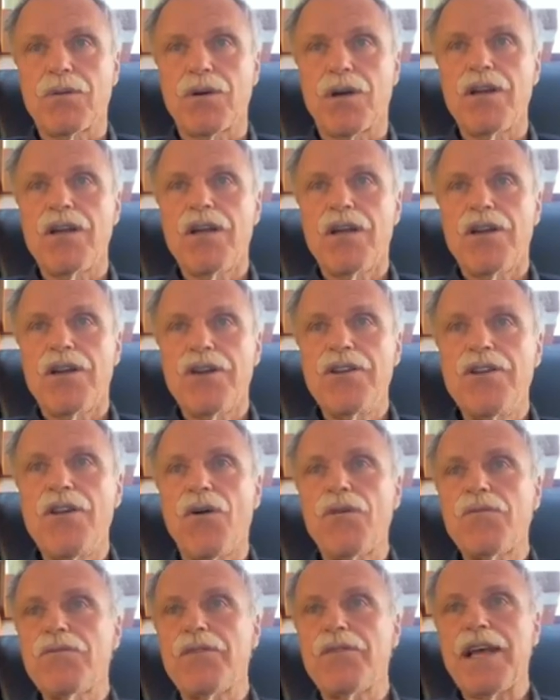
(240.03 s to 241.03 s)
are
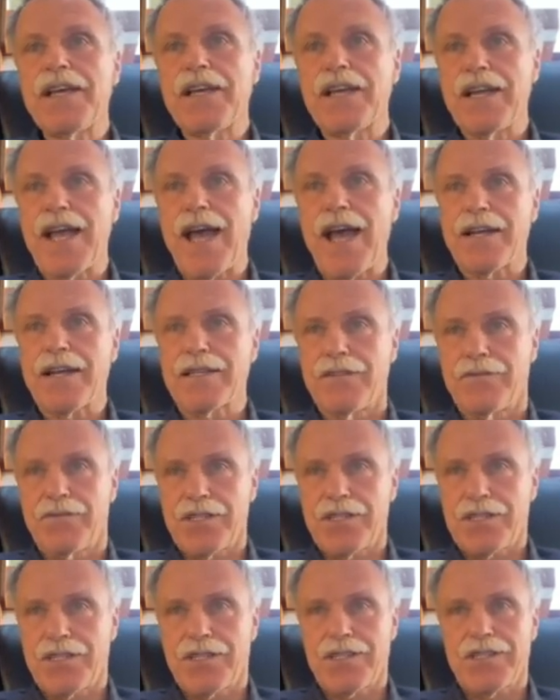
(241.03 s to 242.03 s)
known vegan
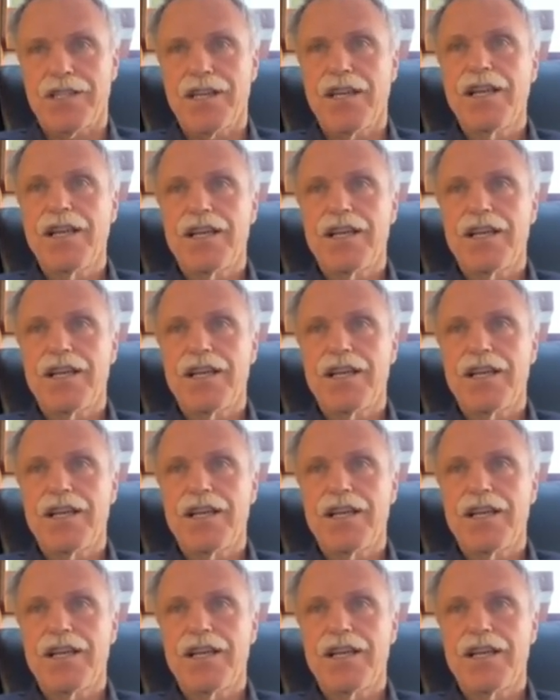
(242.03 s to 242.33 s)
activists,